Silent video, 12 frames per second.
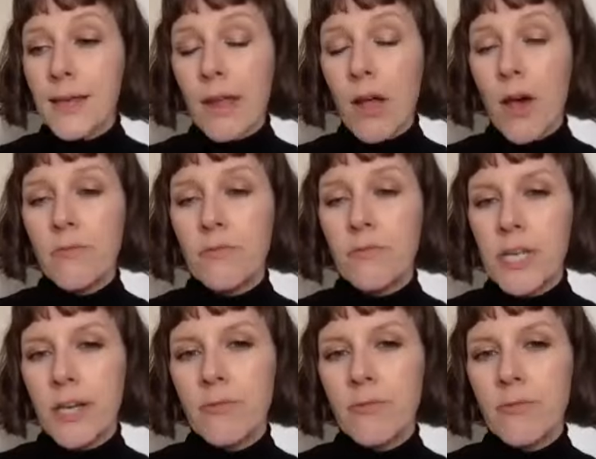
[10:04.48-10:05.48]
It's very kind of
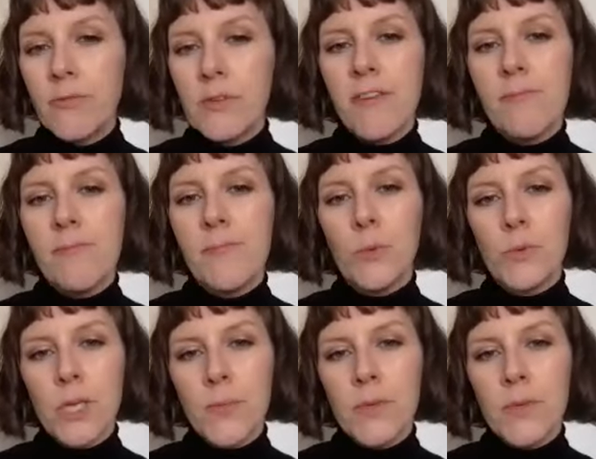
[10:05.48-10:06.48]
regenerative, but
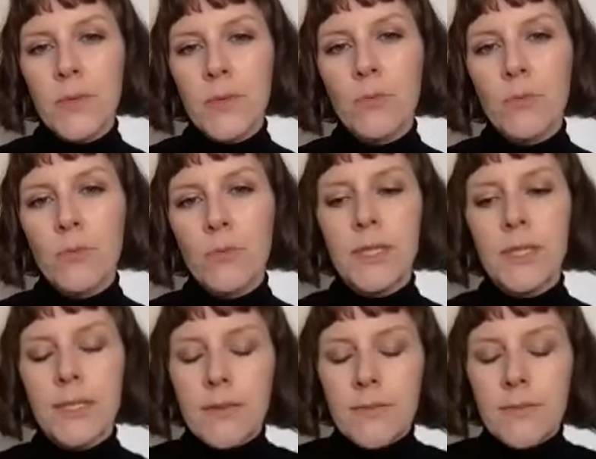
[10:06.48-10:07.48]
also as well,
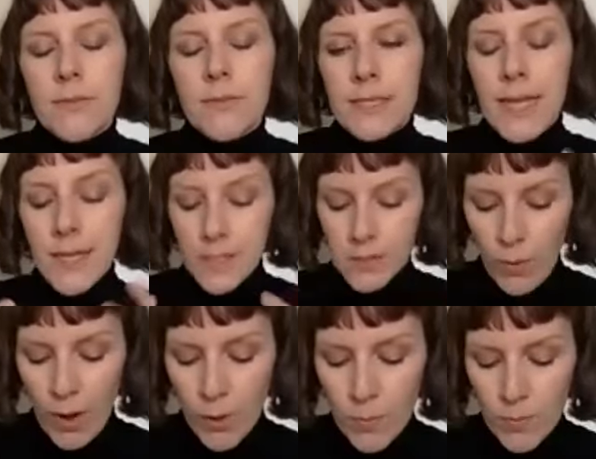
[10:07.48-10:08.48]
just is the sense
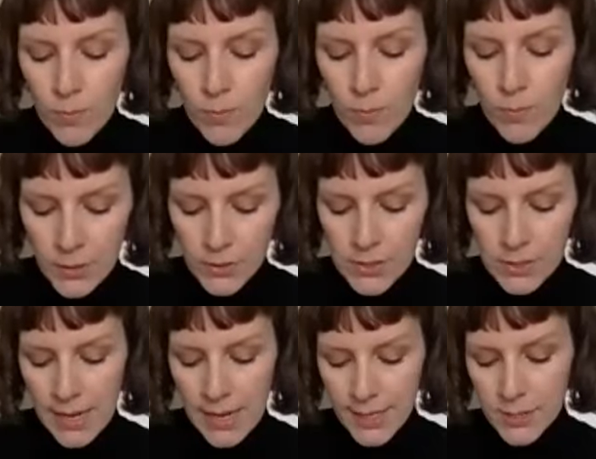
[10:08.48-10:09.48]
of well-being when you
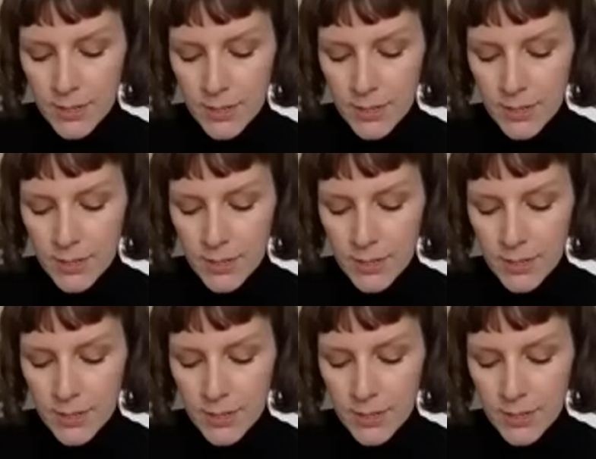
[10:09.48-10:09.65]
smell it.